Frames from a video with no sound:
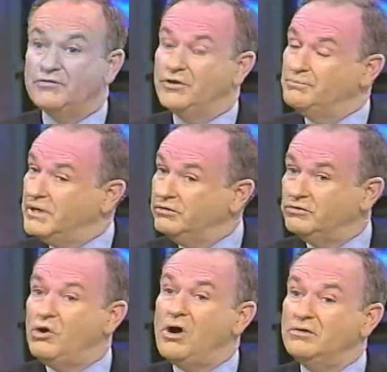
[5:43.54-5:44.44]
For the peace
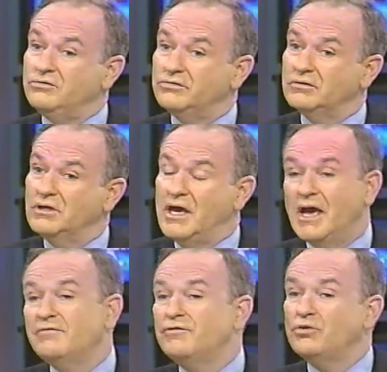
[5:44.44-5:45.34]
cause
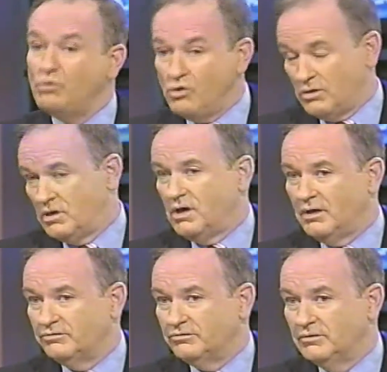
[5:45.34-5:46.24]
and for the war
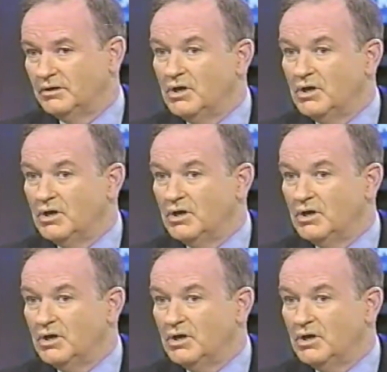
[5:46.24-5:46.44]
cause.